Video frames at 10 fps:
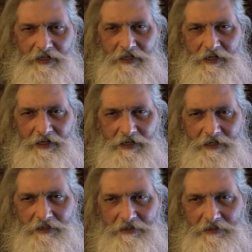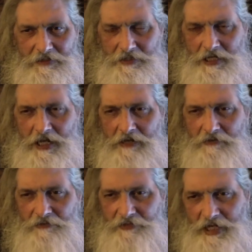And the
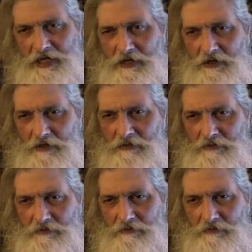scale there